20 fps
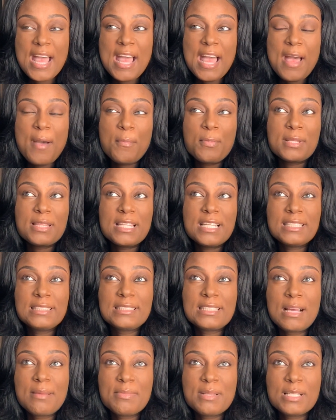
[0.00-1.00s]
But this
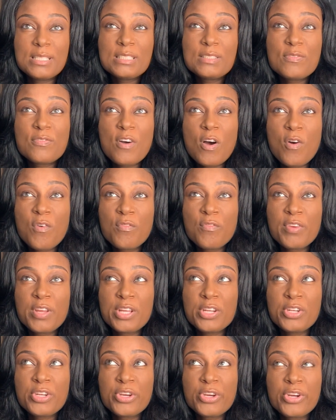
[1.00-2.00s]
time, this foam
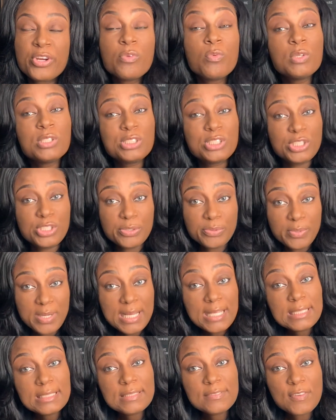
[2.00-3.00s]
vendor was a
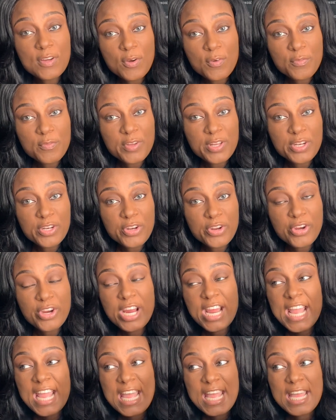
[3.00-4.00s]
US foam vendor,
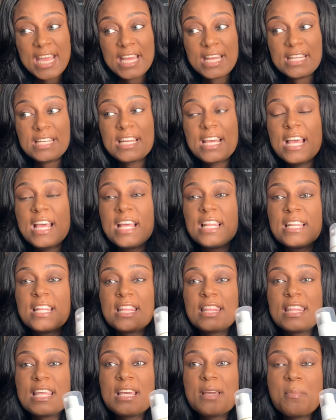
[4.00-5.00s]
and the
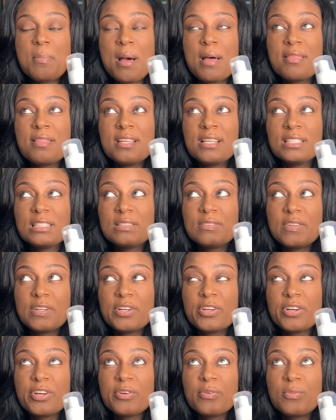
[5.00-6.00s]
thing about this
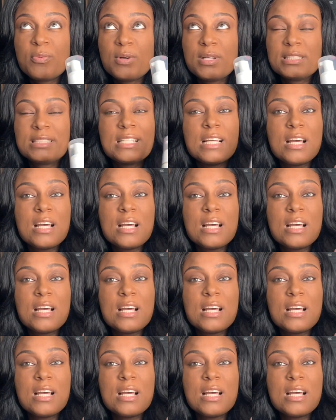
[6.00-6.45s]
vendor was